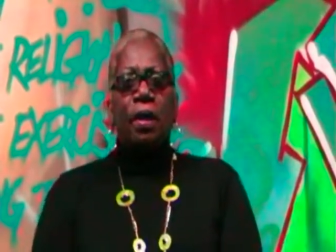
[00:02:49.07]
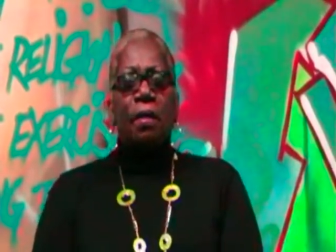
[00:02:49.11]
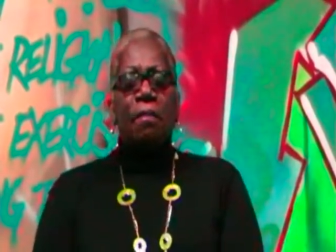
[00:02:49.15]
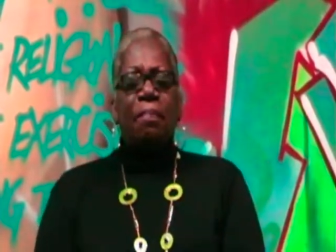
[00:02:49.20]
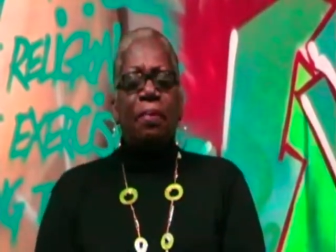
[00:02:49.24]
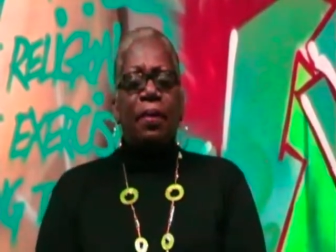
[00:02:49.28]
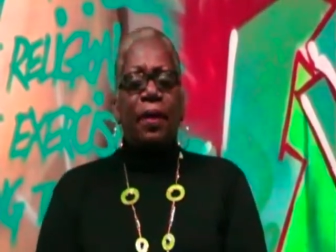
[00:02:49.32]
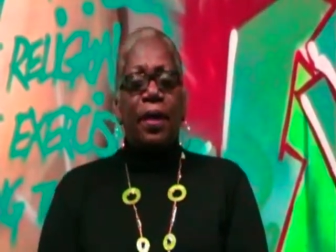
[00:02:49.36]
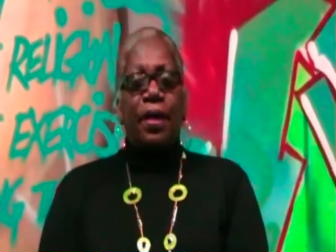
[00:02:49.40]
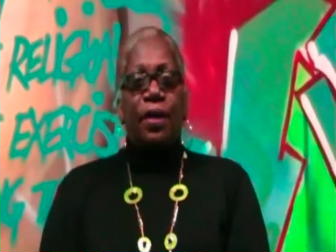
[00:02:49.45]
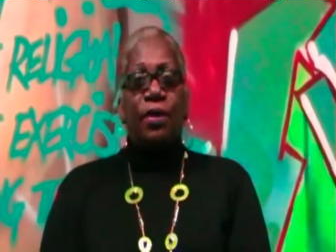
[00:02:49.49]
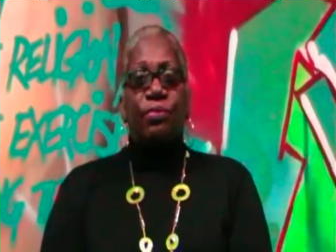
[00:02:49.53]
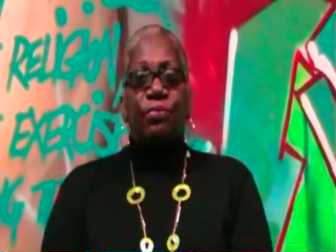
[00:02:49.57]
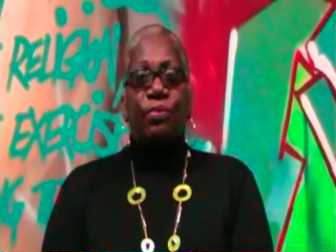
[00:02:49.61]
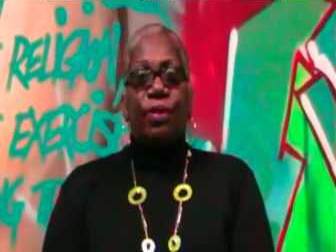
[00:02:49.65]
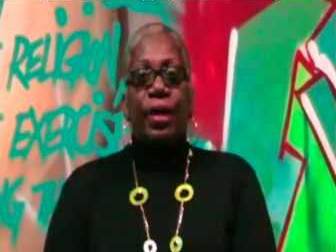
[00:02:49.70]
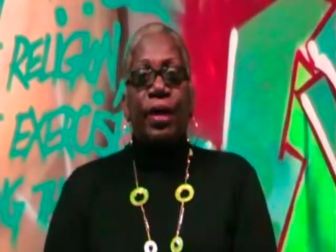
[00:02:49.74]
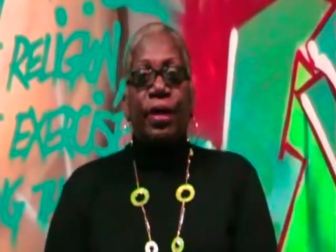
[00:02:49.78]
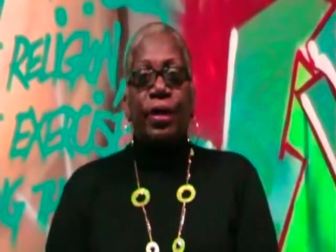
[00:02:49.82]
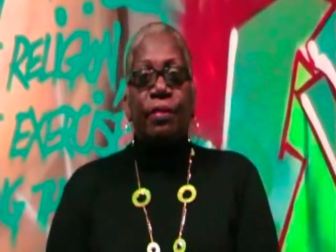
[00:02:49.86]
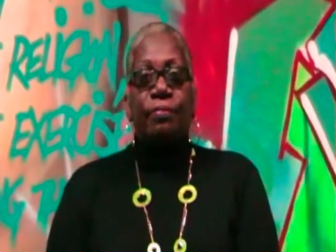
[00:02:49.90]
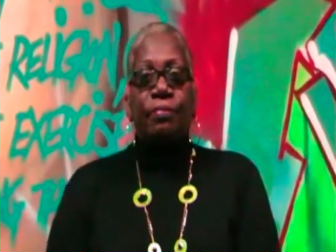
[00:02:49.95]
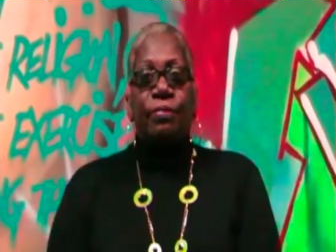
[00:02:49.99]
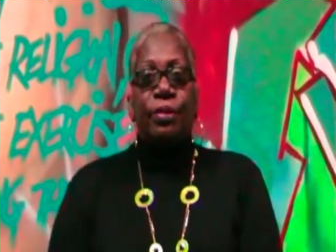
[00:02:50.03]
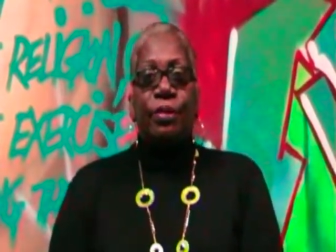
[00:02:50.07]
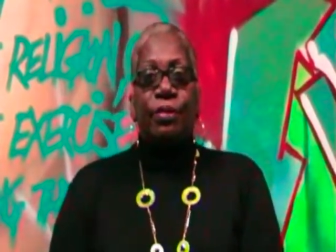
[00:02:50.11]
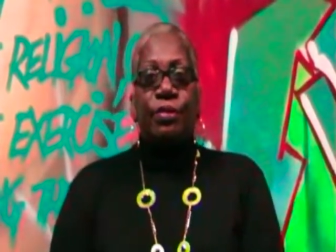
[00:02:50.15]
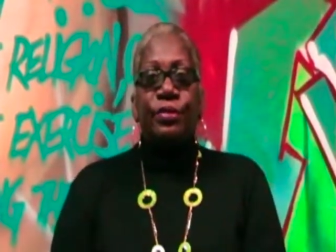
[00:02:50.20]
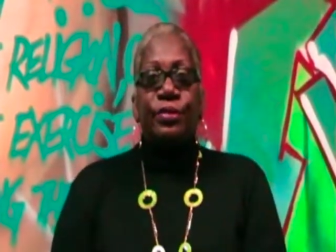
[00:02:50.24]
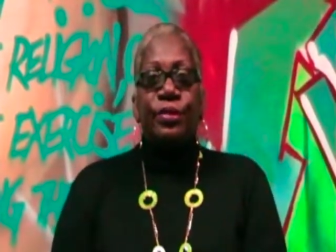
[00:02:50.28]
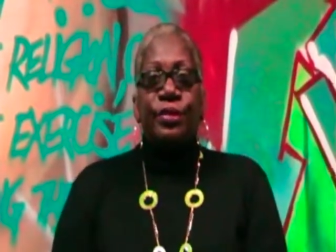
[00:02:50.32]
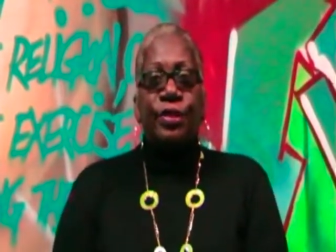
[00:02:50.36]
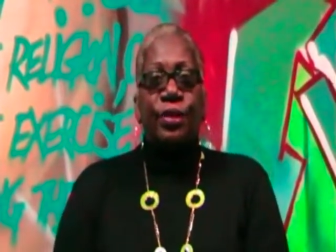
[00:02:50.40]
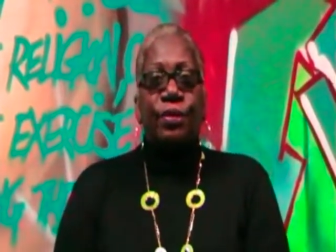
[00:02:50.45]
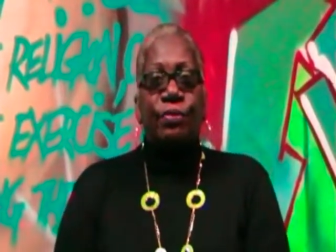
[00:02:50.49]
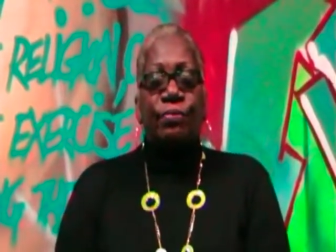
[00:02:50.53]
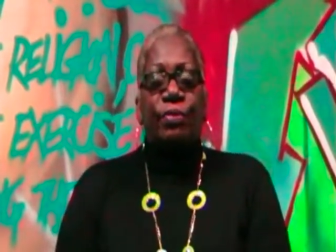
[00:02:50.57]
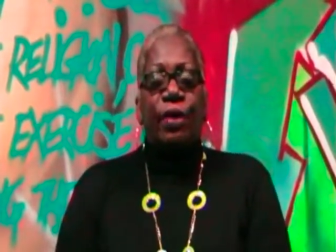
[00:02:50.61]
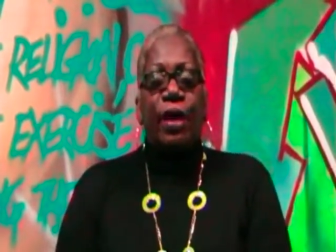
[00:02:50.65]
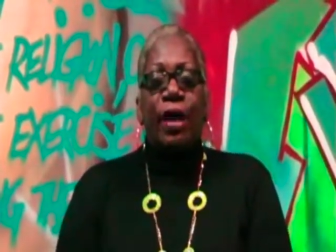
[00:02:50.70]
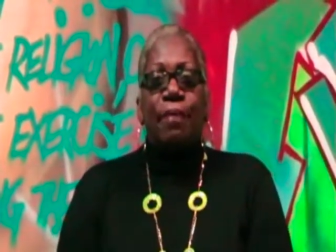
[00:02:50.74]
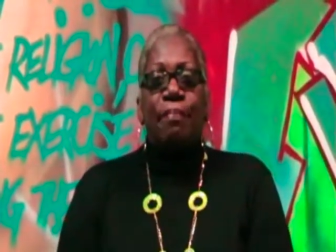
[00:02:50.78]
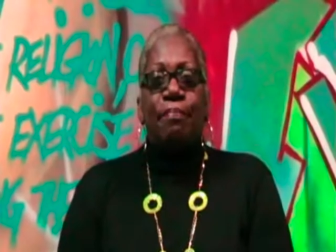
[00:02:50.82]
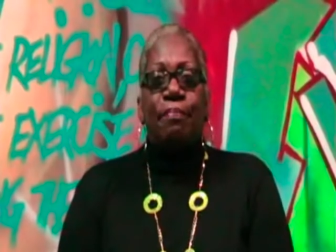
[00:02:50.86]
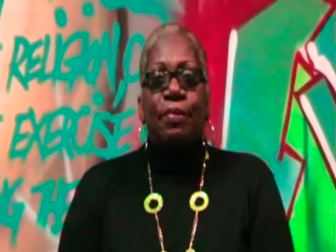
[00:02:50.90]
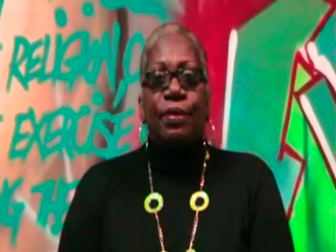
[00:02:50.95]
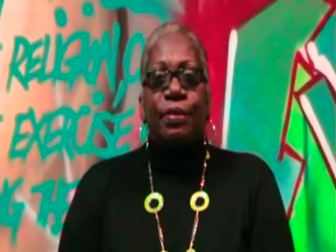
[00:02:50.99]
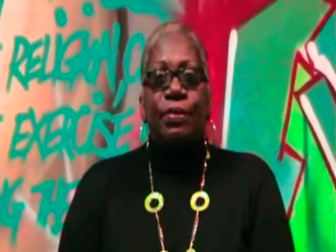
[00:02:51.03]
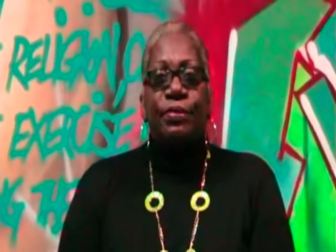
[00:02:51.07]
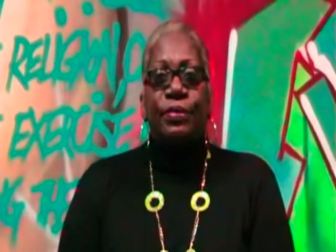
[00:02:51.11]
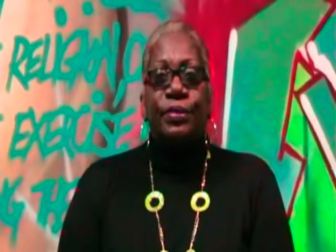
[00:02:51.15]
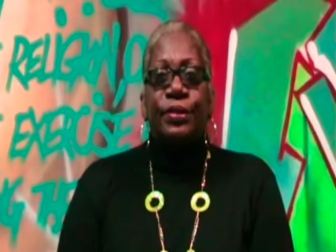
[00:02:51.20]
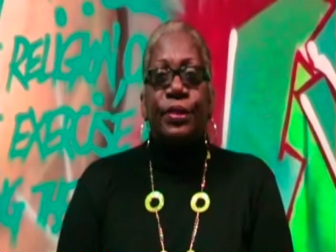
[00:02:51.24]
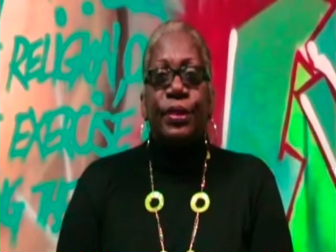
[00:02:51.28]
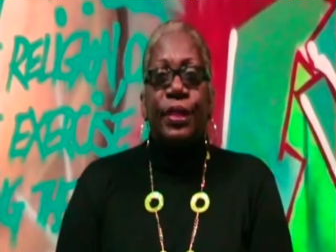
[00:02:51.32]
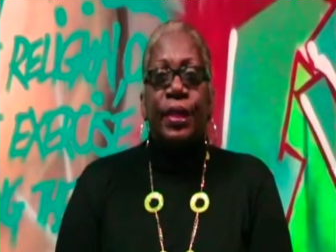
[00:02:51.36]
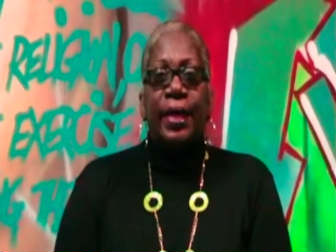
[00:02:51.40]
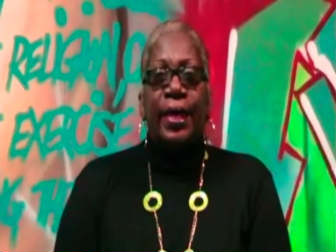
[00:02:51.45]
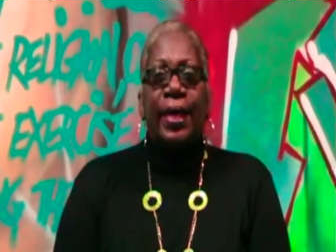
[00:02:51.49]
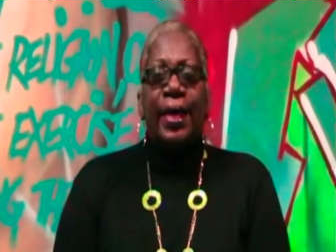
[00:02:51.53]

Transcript: playing regular music and rap music.